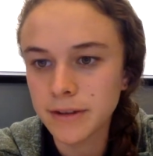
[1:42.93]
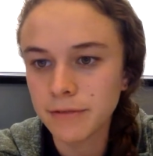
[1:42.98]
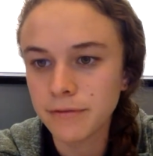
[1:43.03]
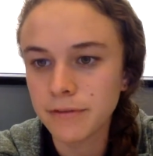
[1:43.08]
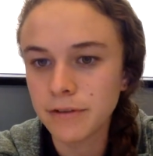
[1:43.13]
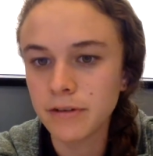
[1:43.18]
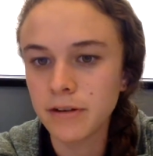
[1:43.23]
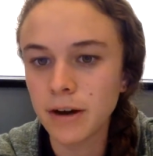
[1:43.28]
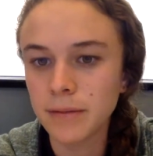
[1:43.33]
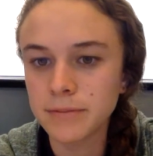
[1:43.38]
have
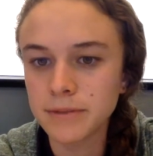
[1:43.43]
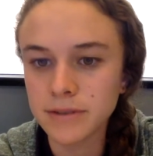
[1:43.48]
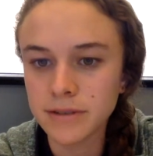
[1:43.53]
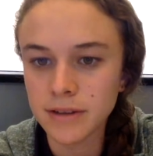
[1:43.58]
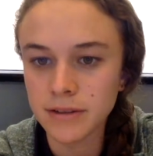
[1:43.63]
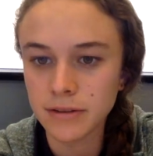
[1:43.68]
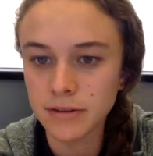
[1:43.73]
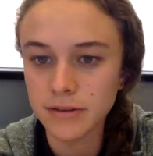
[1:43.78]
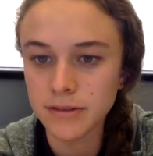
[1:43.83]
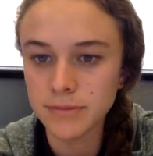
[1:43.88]
fewer options
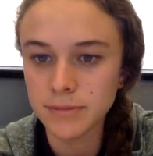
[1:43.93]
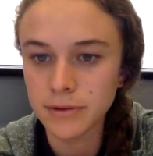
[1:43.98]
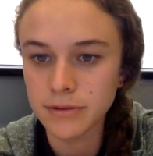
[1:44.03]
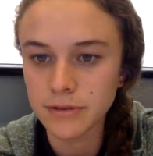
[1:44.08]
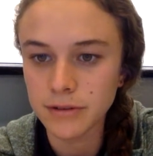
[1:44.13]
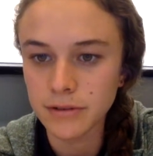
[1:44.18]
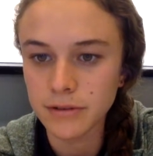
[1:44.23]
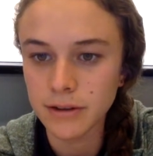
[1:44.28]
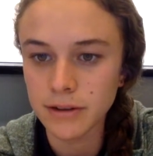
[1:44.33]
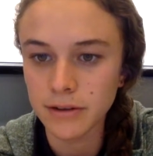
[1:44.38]
at their
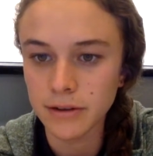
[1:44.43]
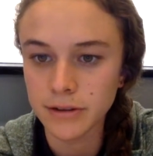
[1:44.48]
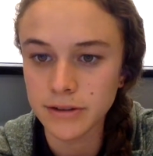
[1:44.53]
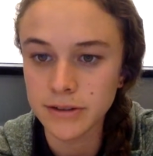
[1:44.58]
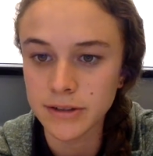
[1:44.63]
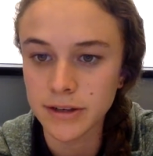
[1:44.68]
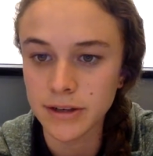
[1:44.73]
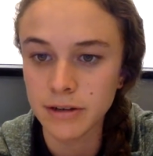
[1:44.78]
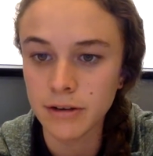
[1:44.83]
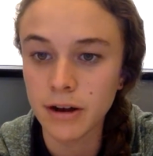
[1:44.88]
disposal than
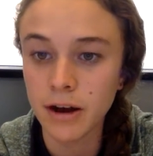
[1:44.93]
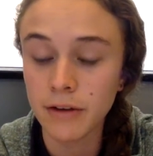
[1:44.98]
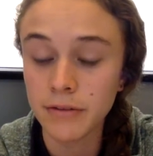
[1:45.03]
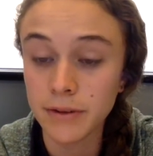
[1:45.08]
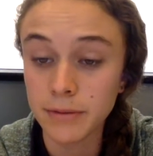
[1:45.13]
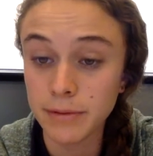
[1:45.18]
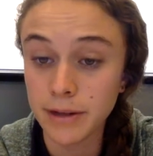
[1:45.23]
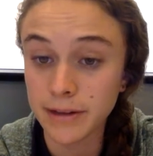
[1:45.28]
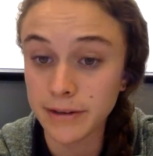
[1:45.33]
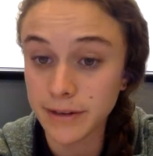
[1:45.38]
large-scale
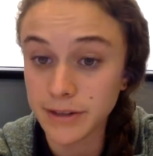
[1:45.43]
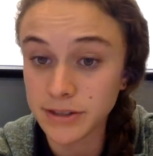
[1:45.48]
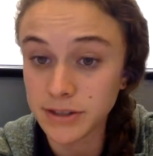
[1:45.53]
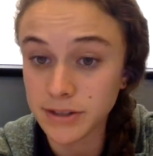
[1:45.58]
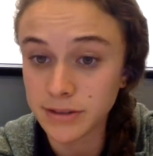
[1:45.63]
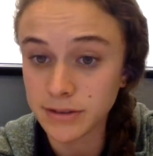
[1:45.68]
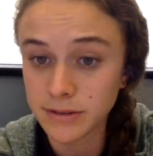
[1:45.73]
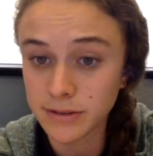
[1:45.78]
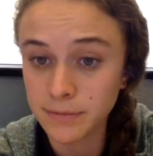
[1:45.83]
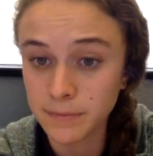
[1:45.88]
coffee
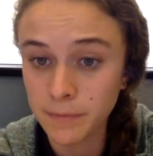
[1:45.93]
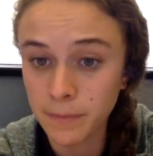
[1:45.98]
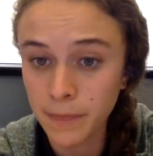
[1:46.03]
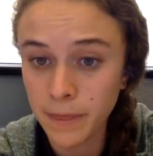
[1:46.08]
plantations.